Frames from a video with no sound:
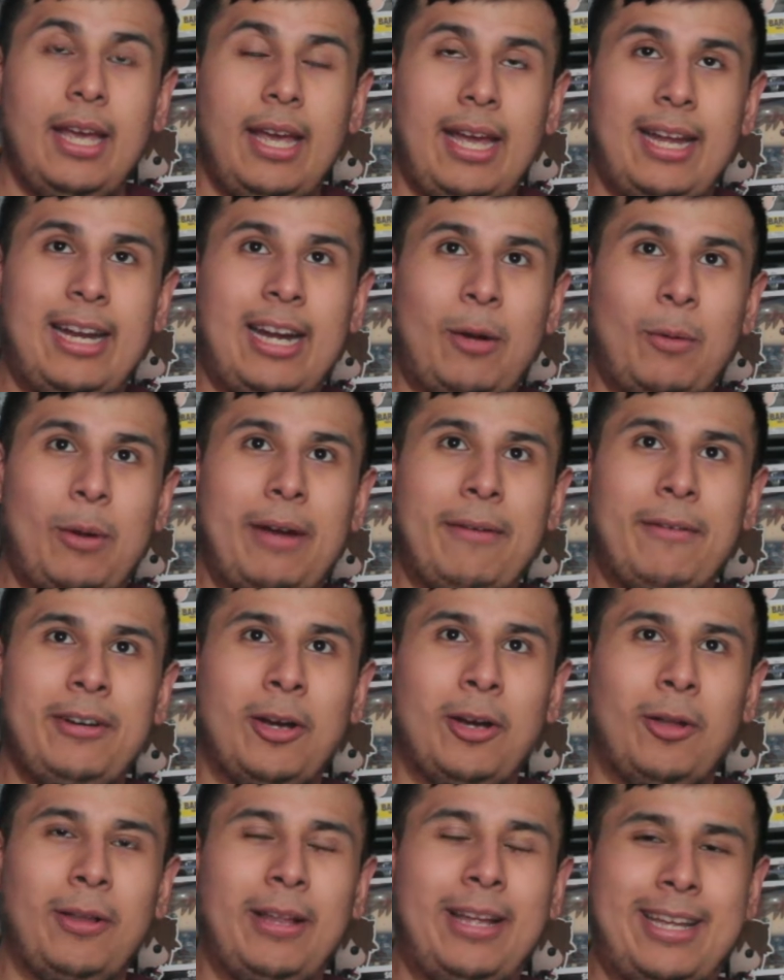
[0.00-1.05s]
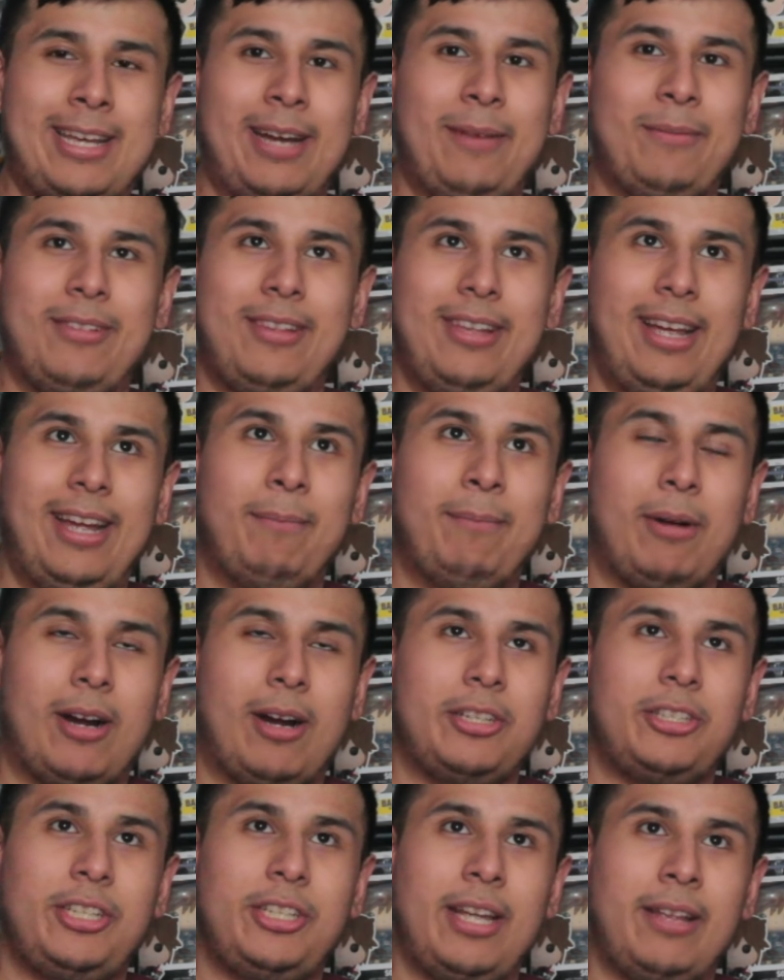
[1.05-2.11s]
And however, Nolan comes in,
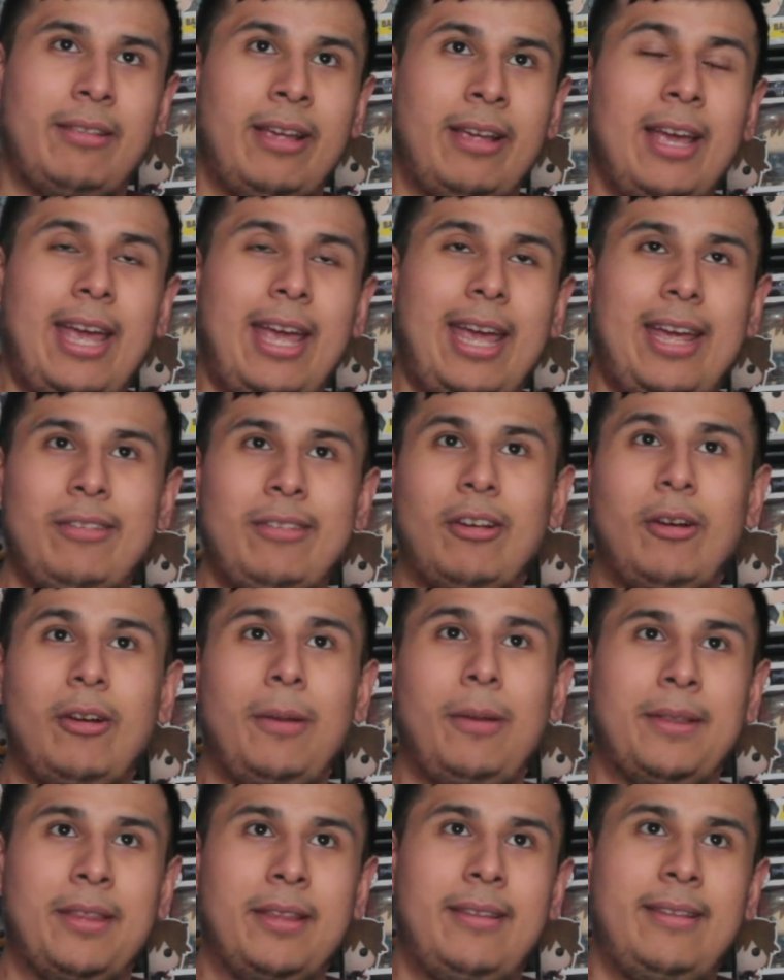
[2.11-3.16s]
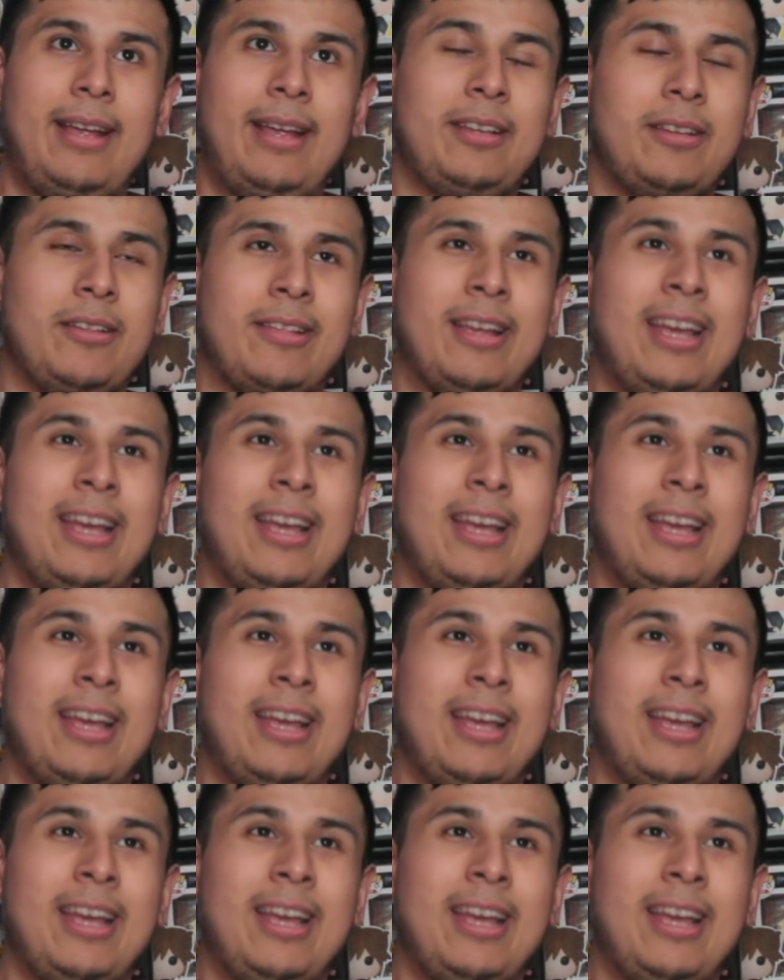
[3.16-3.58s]
barging in, like, hey, sorry about the detectives.